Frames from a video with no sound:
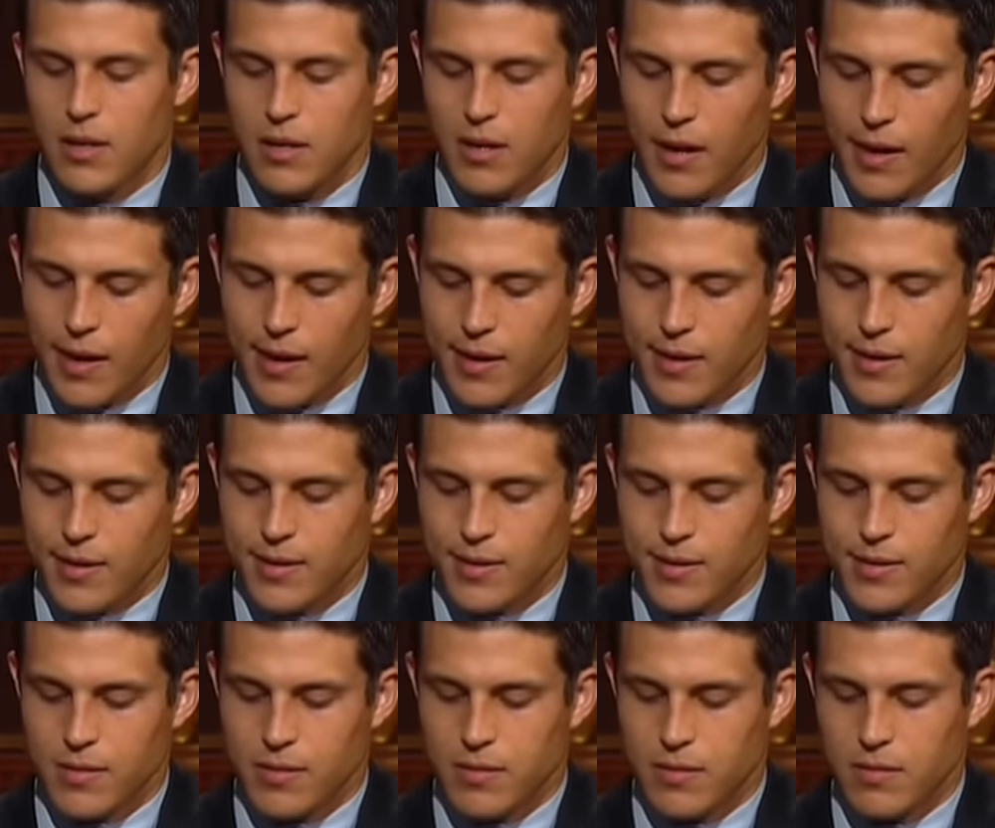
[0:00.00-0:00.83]

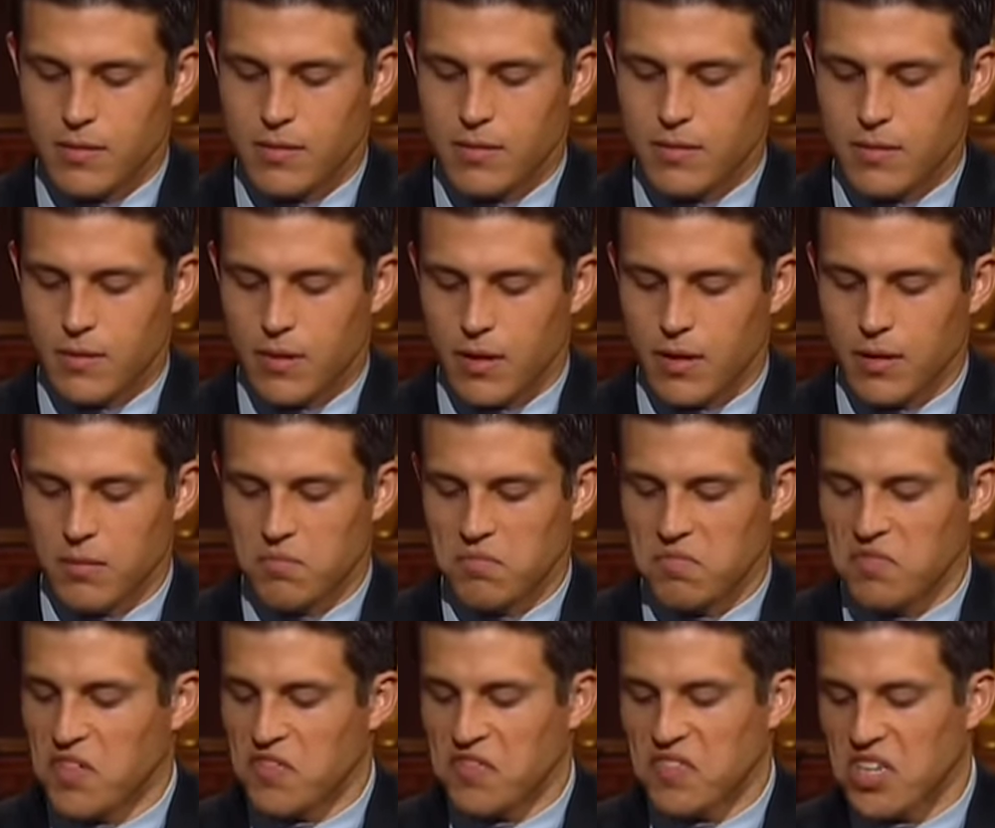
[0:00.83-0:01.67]
And
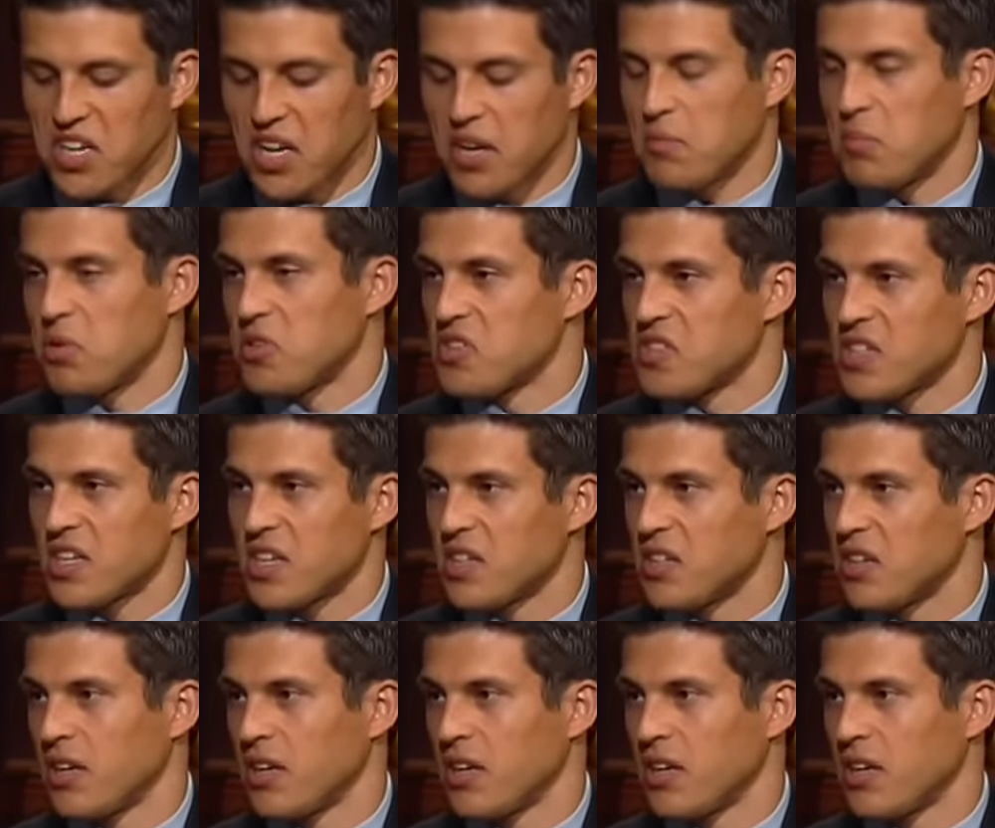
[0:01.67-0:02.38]
59% um,